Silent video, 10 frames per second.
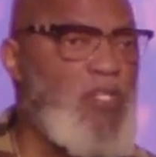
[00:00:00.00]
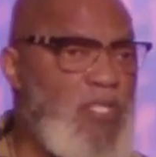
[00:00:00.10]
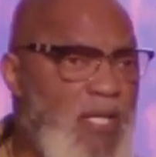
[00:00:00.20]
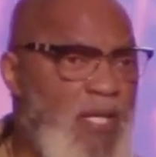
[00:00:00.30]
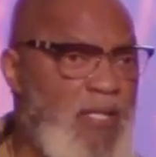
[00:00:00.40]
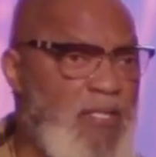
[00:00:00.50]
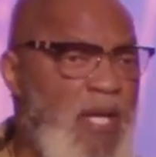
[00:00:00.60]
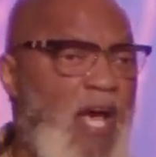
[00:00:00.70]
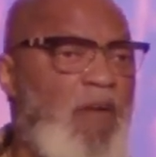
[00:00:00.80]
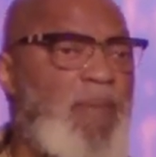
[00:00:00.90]
our
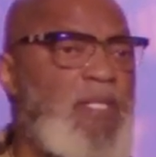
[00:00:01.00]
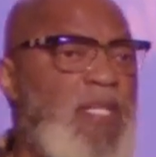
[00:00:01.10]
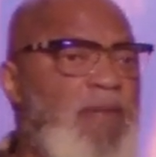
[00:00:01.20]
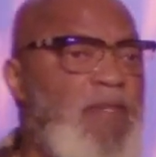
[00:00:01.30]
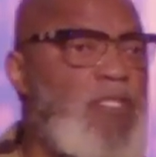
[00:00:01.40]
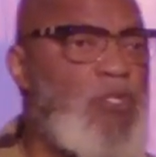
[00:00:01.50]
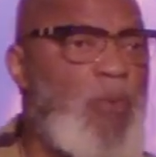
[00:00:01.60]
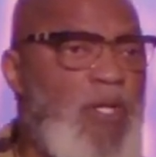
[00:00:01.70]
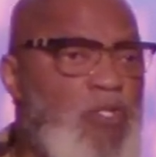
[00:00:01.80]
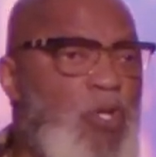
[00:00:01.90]
sins have been given
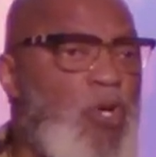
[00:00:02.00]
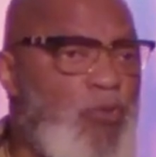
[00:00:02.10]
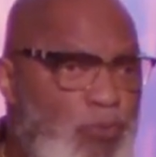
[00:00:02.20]
to us